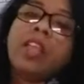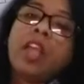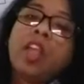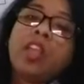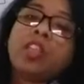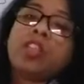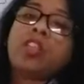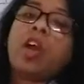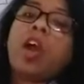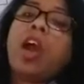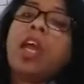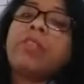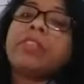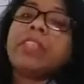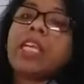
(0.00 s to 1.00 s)

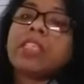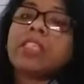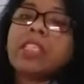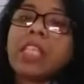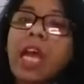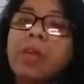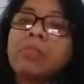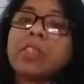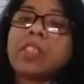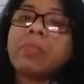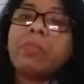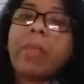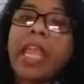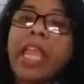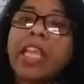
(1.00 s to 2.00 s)
solve the sums
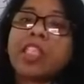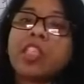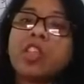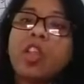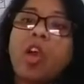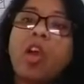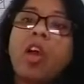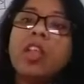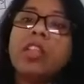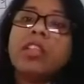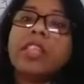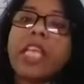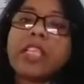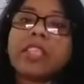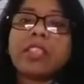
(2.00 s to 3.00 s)
based on
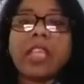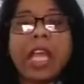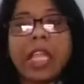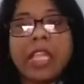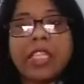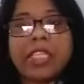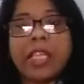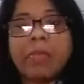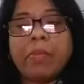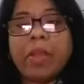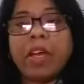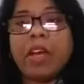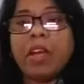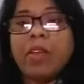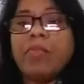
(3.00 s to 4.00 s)
this
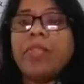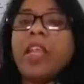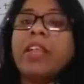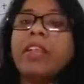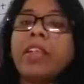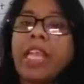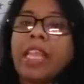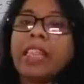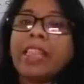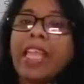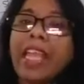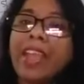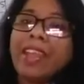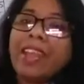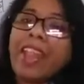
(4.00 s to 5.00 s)
algebra. Till
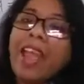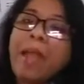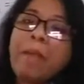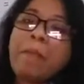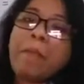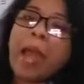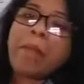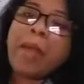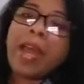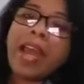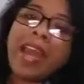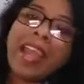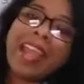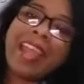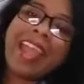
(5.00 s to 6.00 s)
then, bye
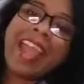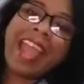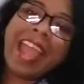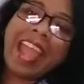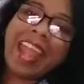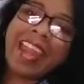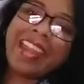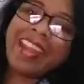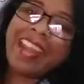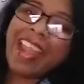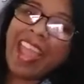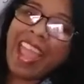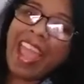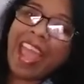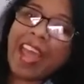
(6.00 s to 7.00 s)
bye and
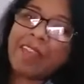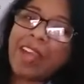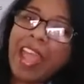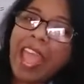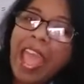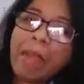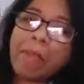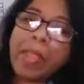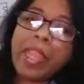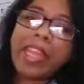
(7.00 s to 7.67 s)
have a happy